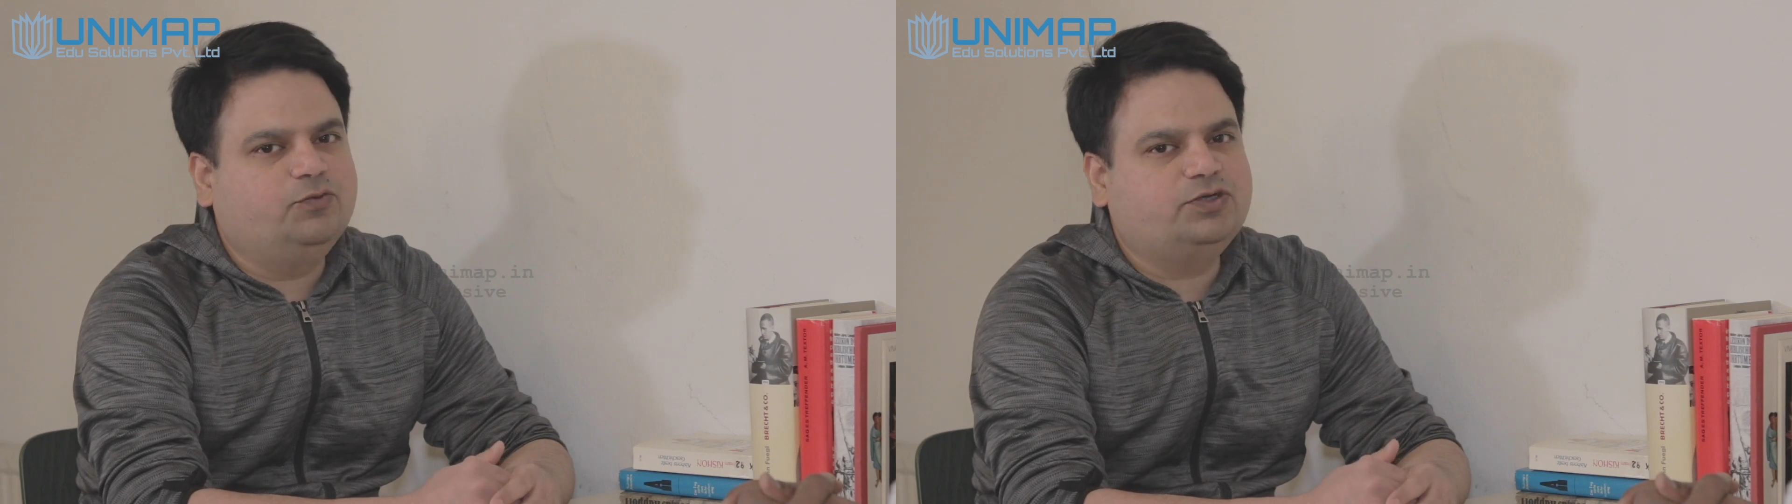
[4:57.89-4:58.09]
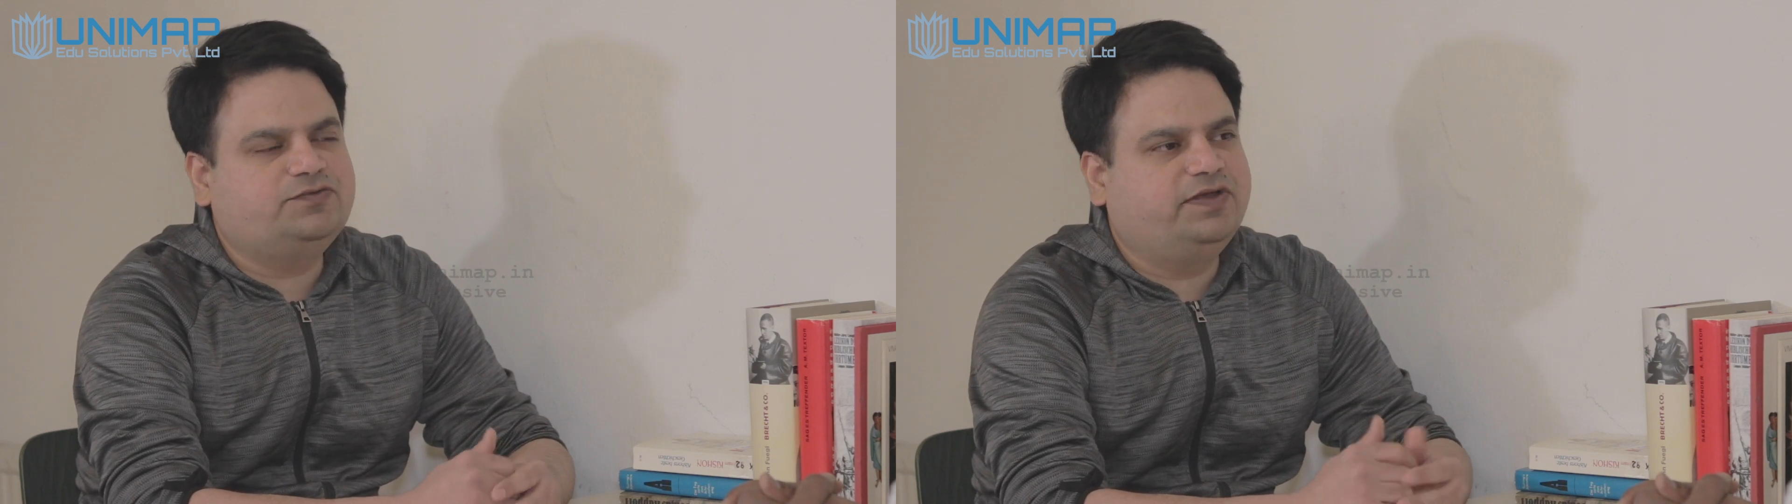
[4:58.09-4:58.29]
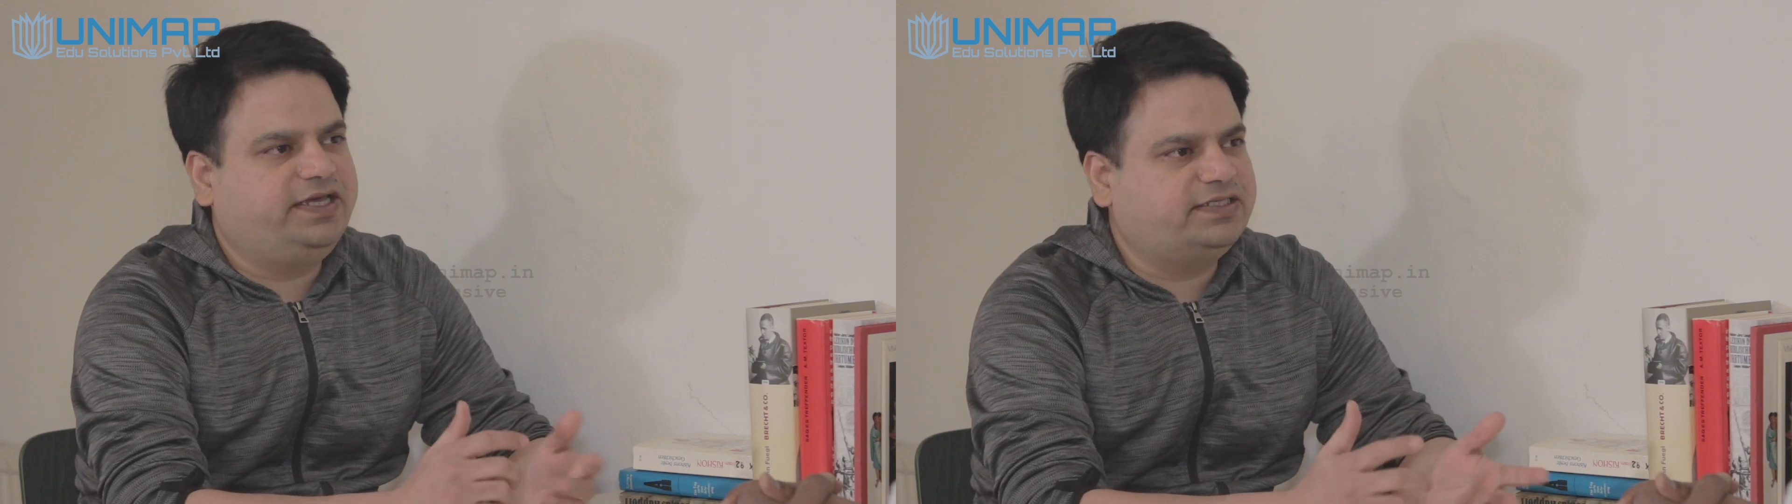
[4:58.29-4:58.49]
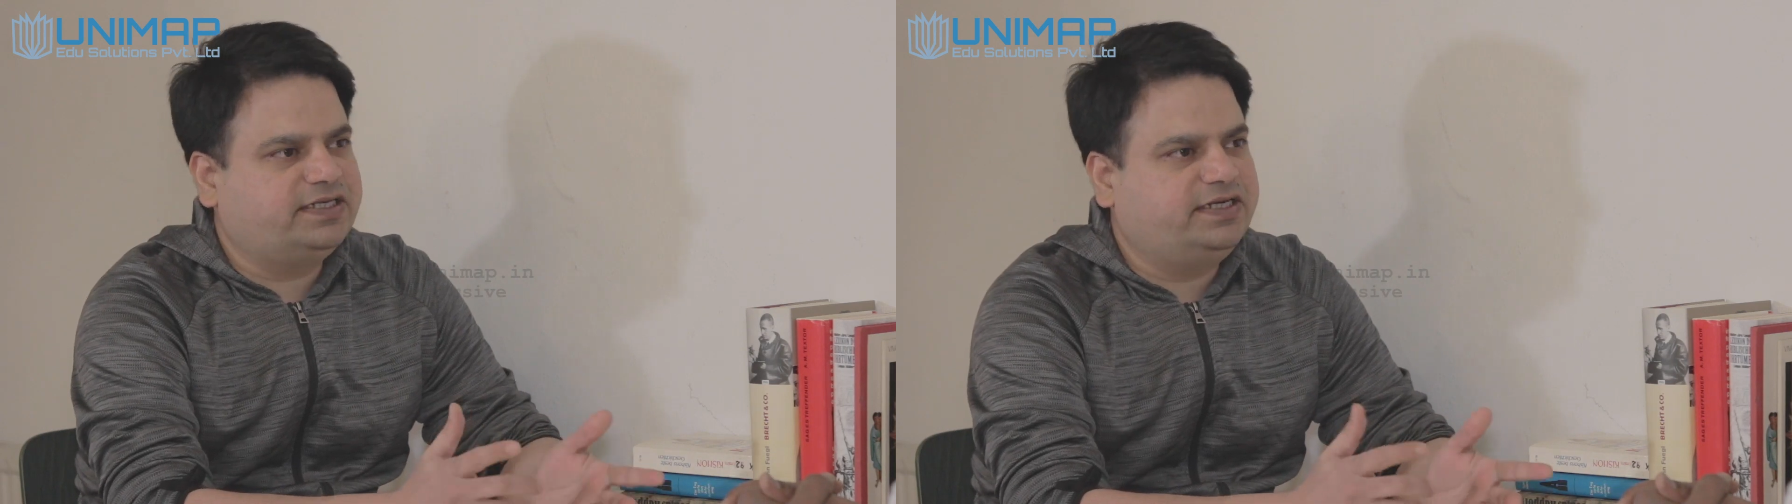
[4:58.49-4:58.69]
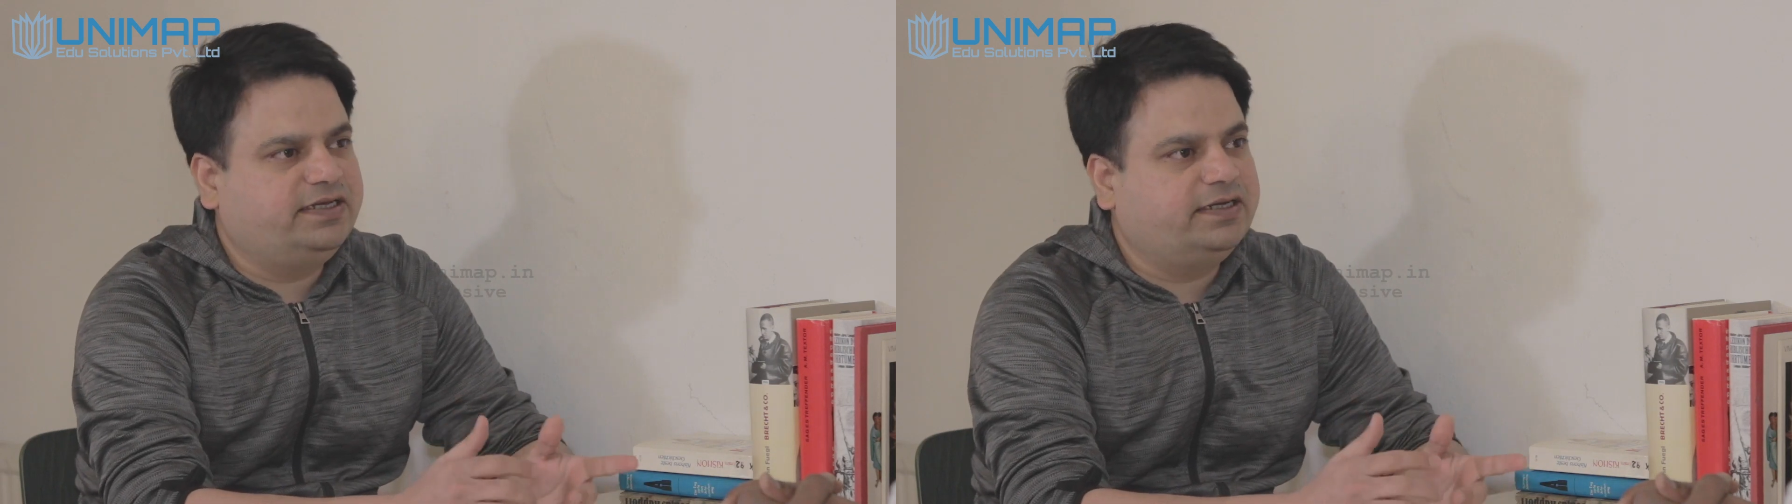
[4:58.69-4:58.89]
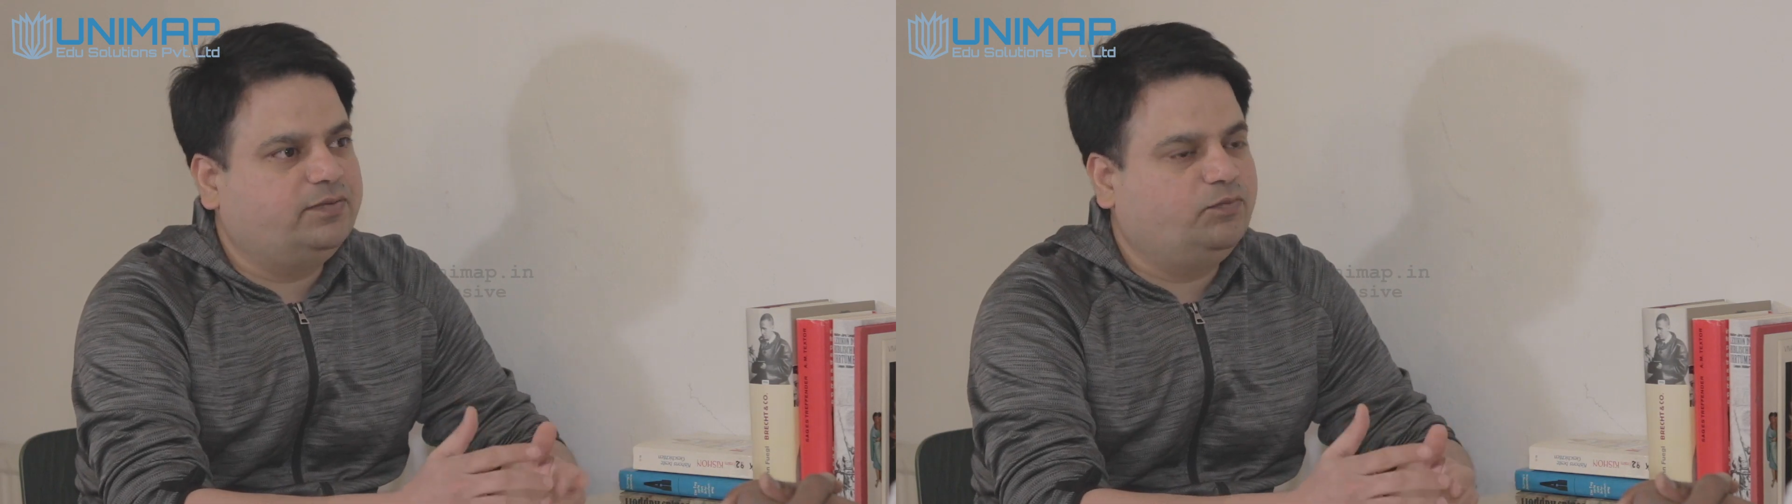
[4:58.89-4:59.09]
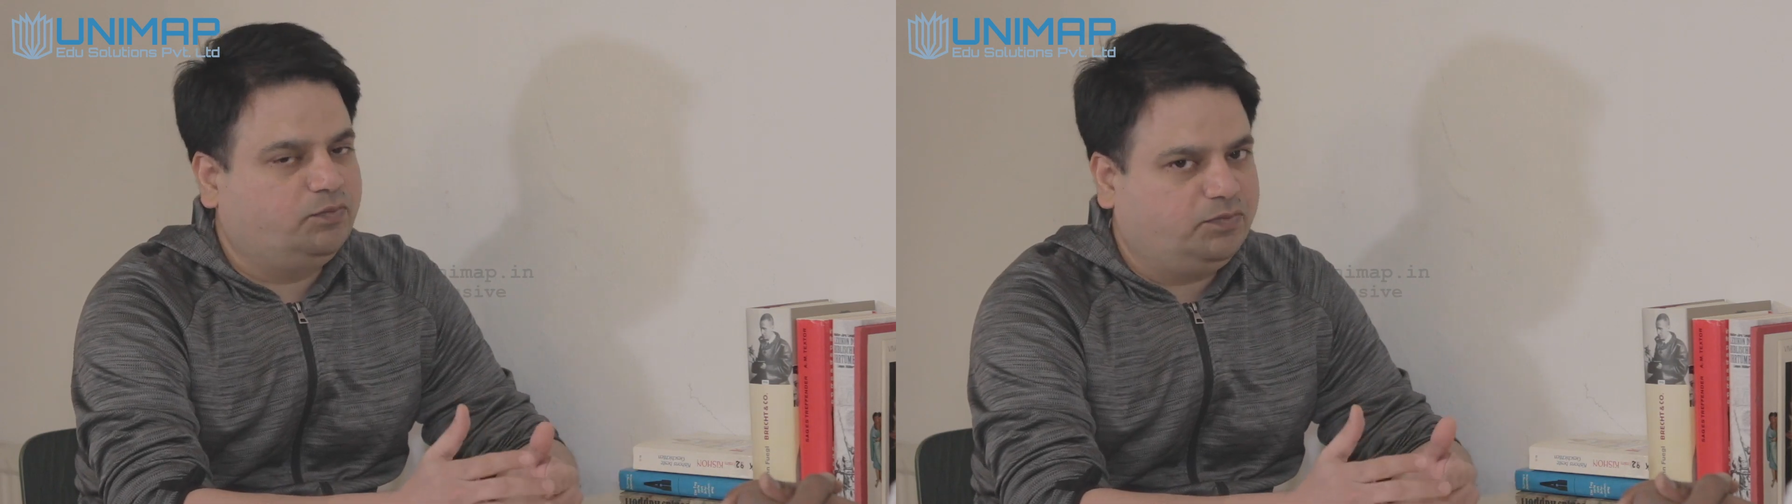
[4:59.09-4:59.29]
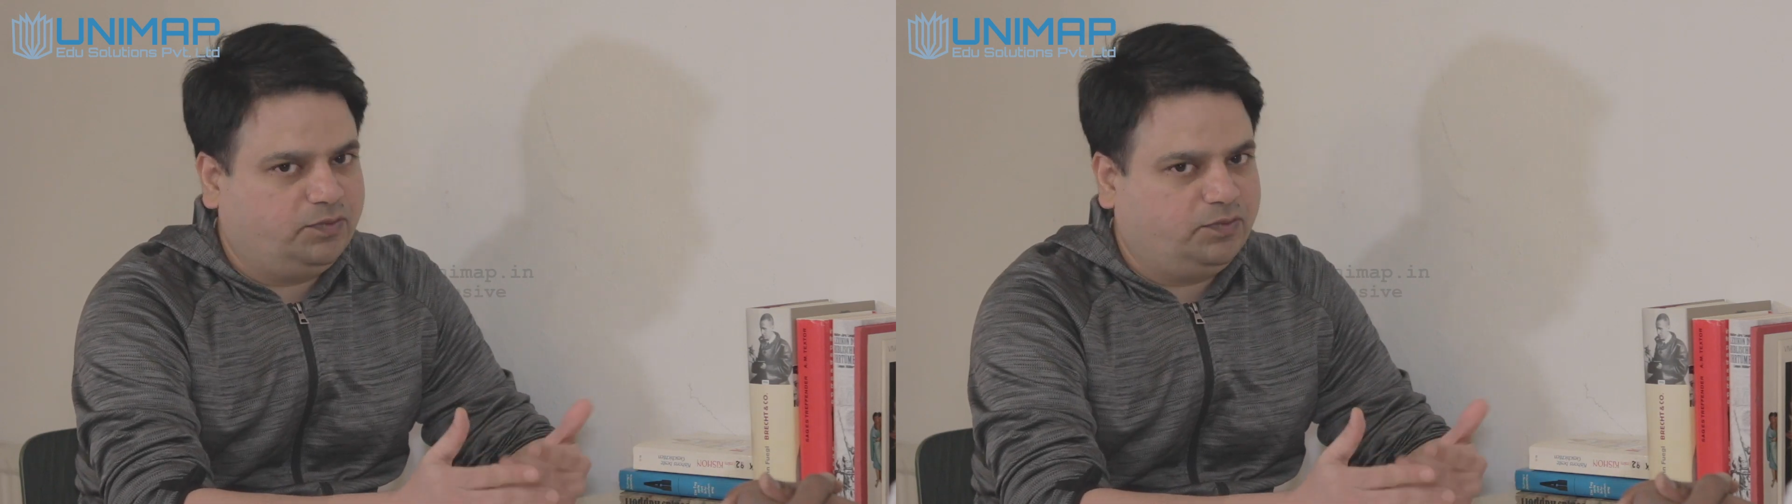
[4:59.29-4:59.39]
was very exciting and